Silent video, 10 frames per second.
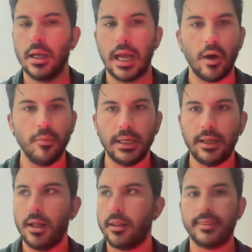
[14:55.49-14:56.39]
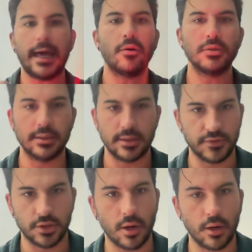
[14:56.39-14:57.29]
how many thousands of
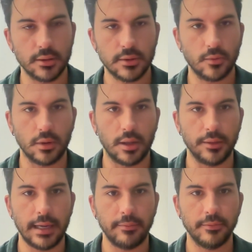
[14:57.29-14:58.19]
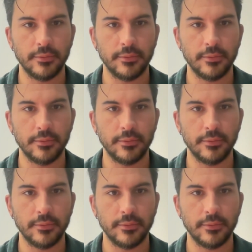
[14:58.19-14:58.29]
stars were on that?